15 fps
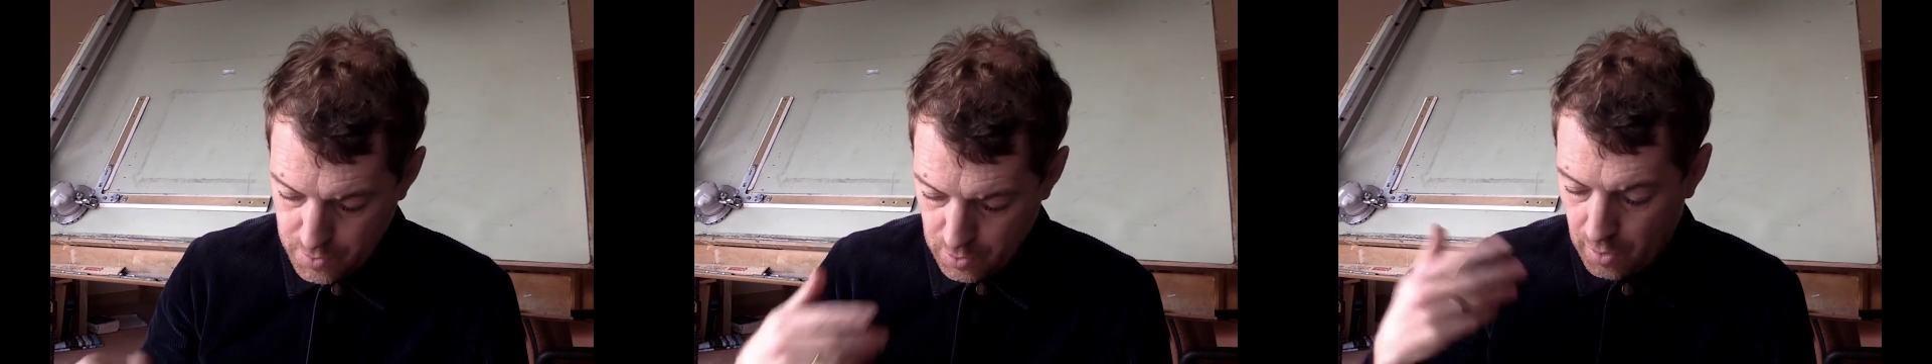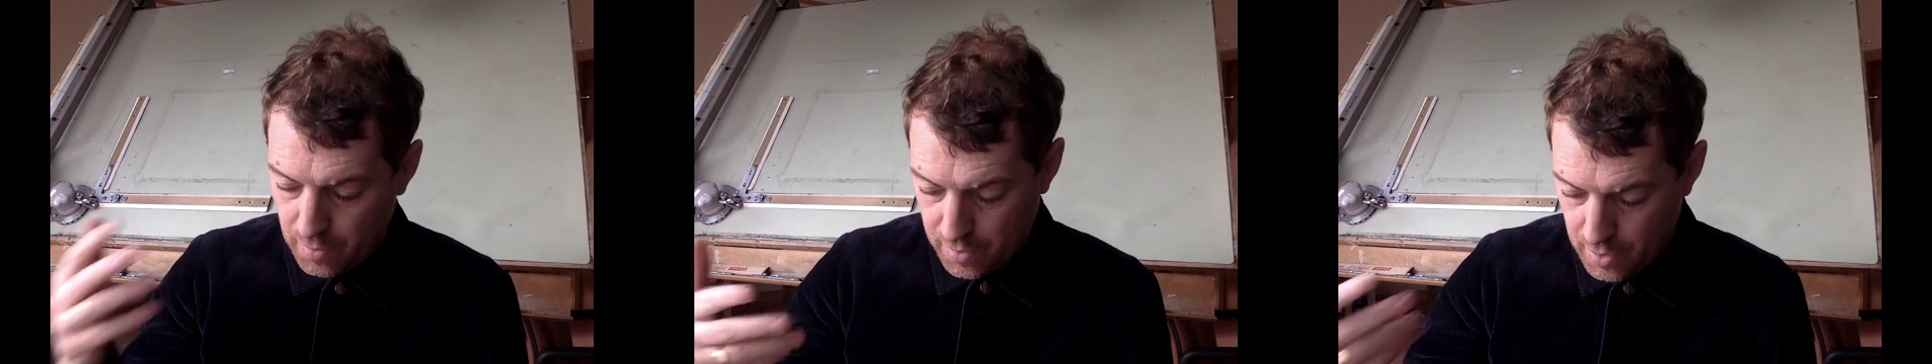
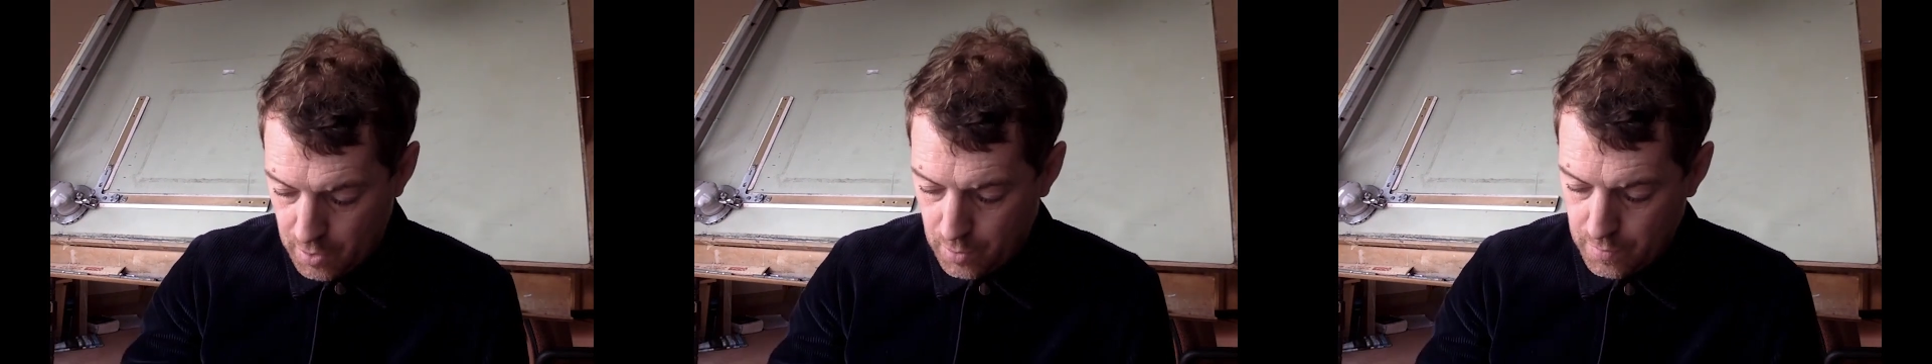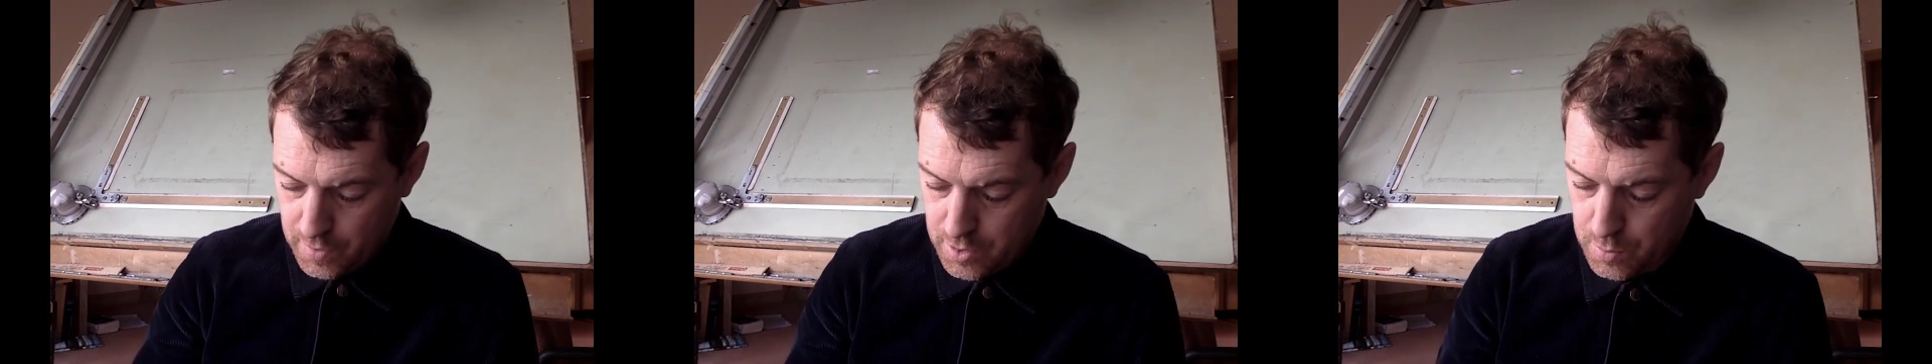So on they
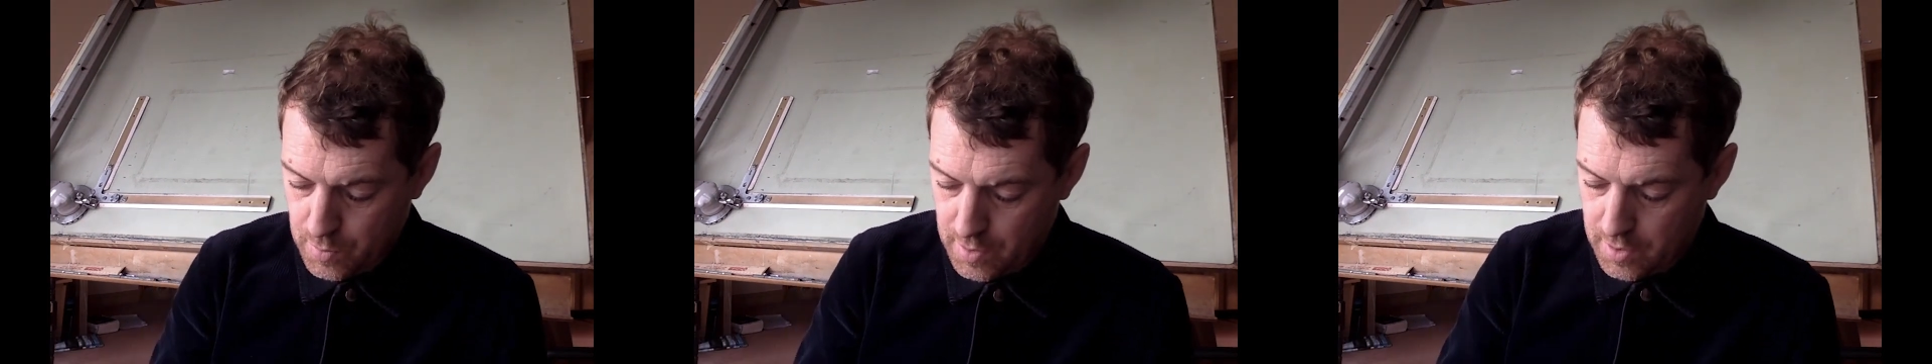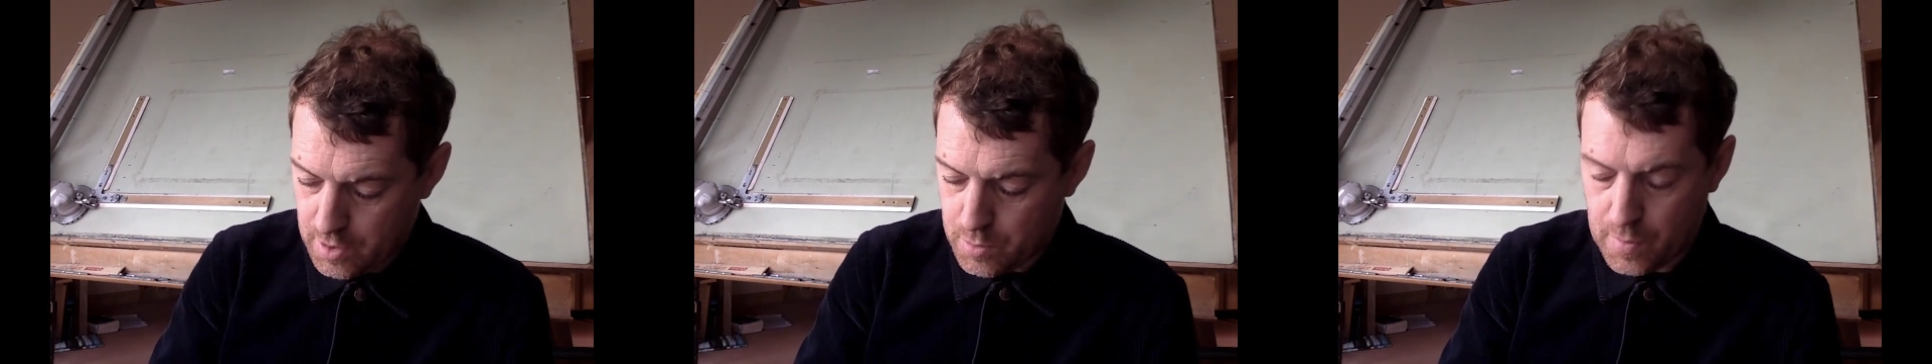go in
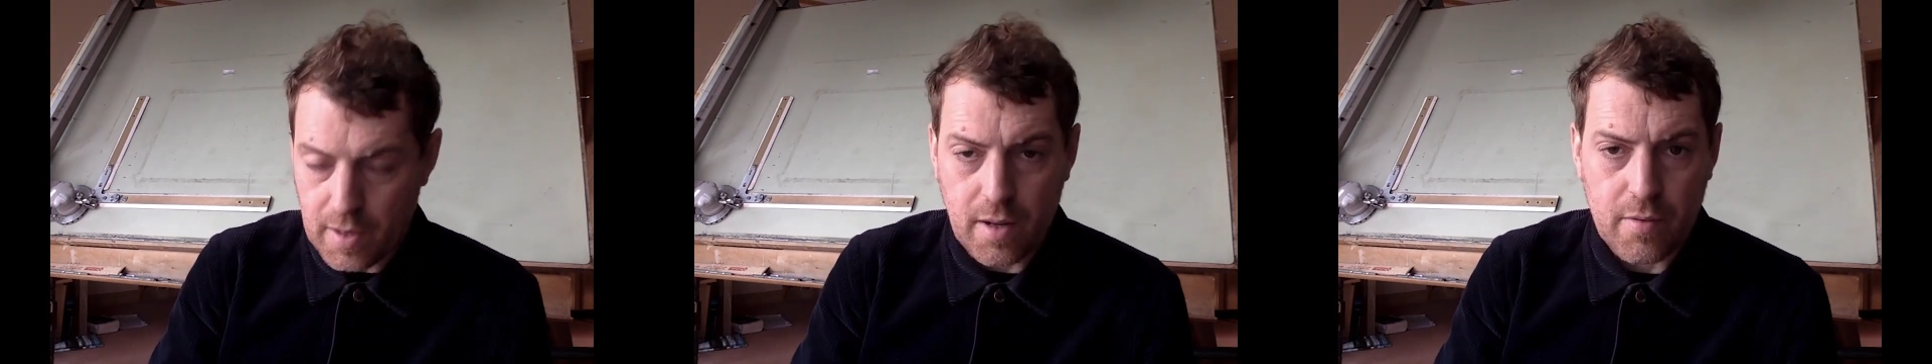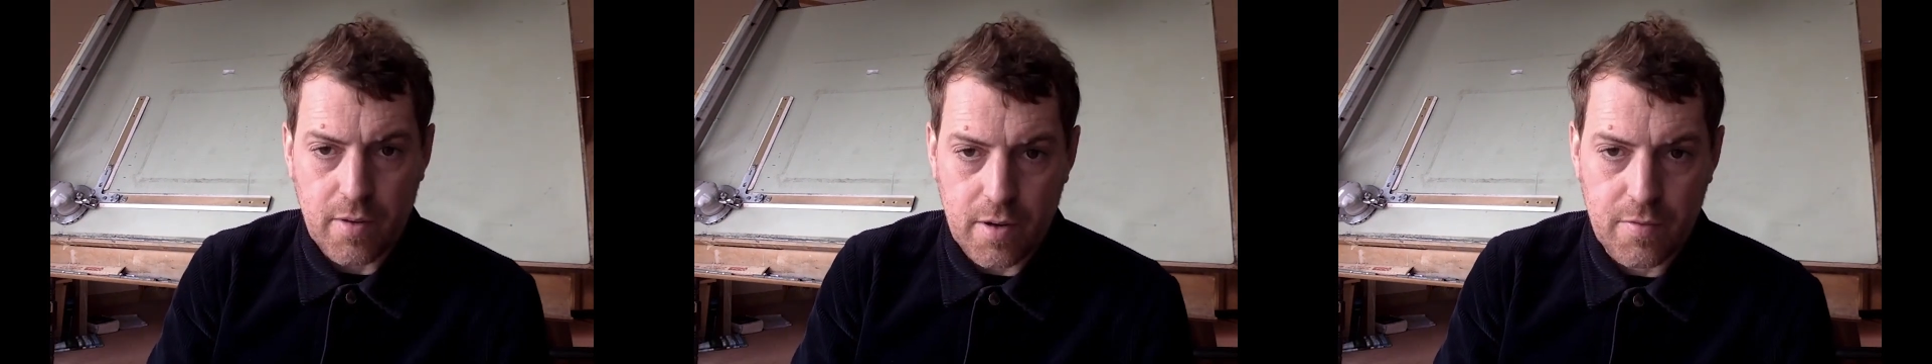this
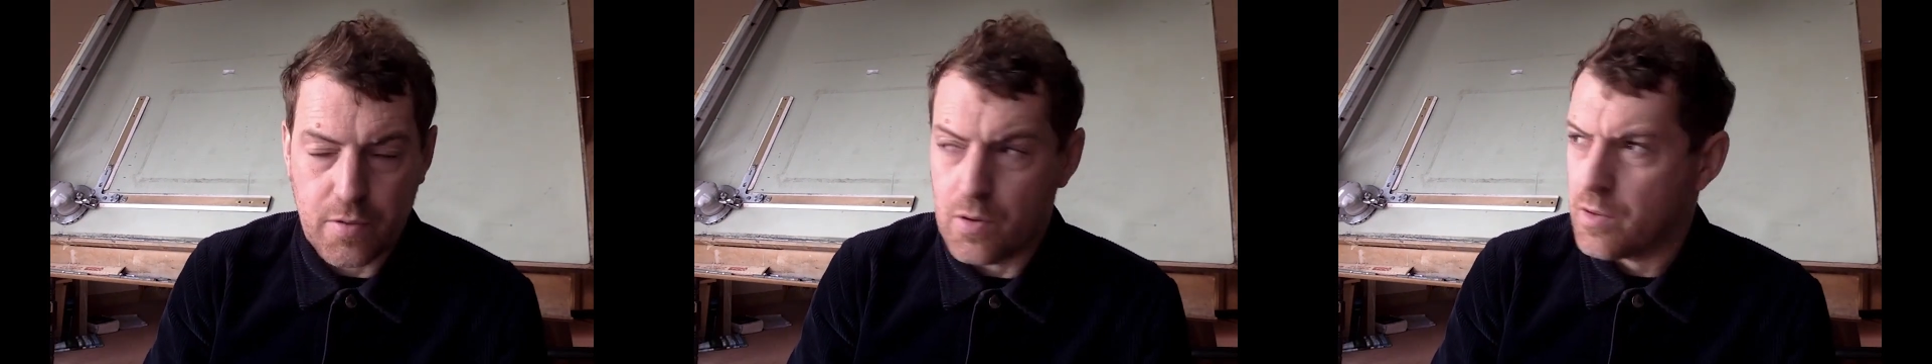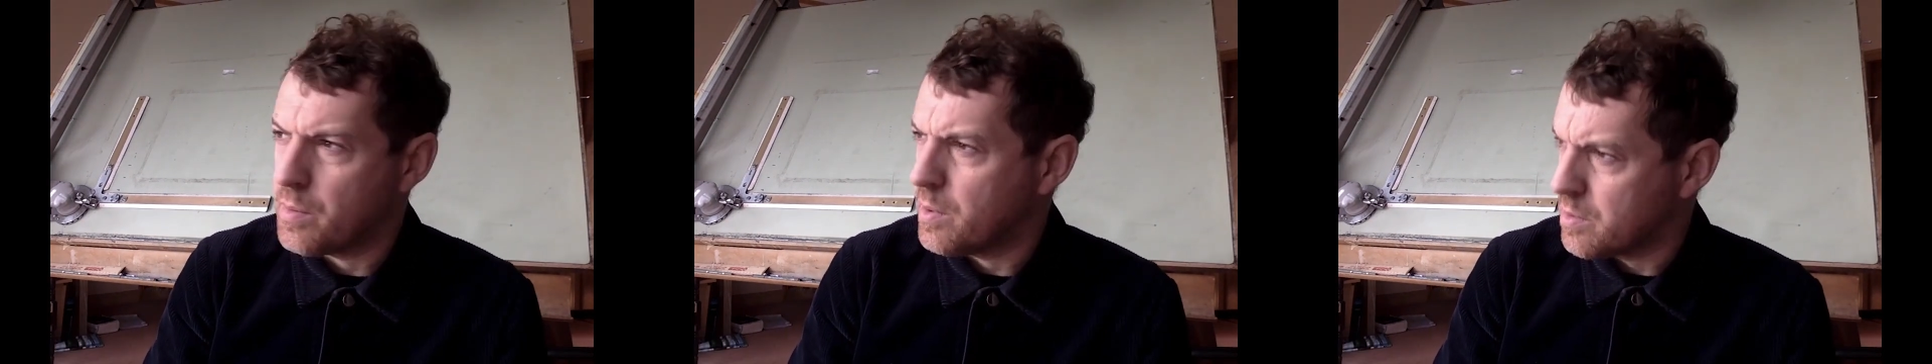way. I'll read a
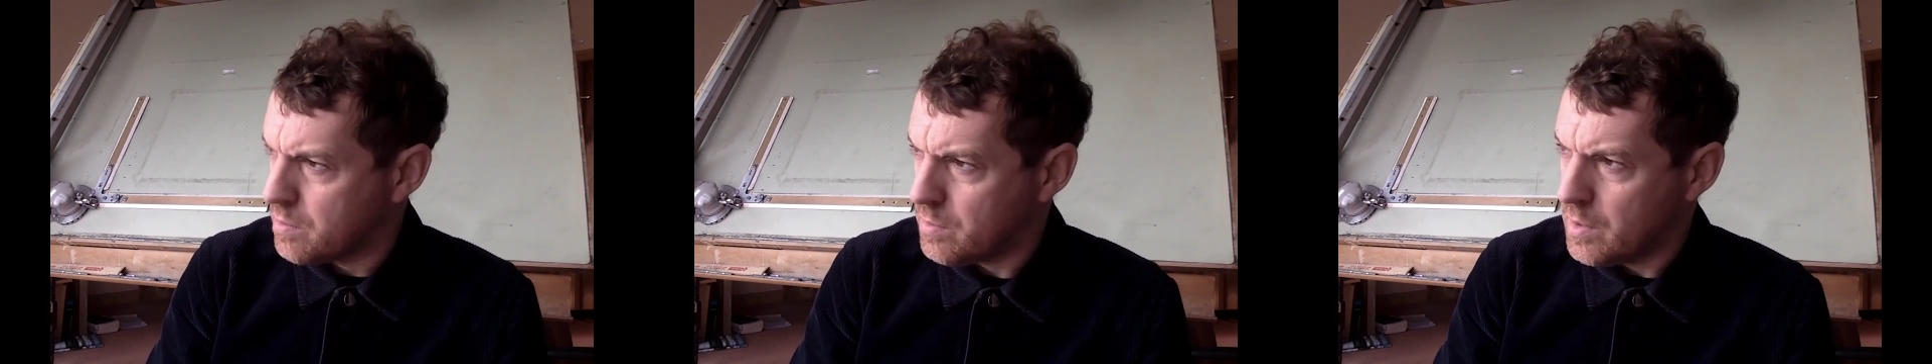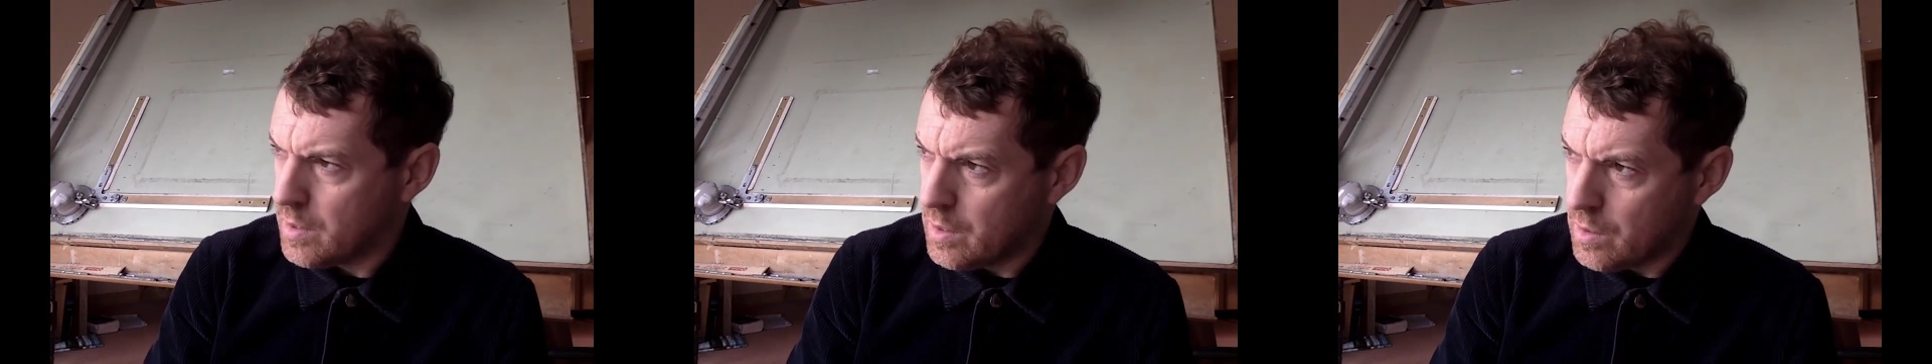few of them.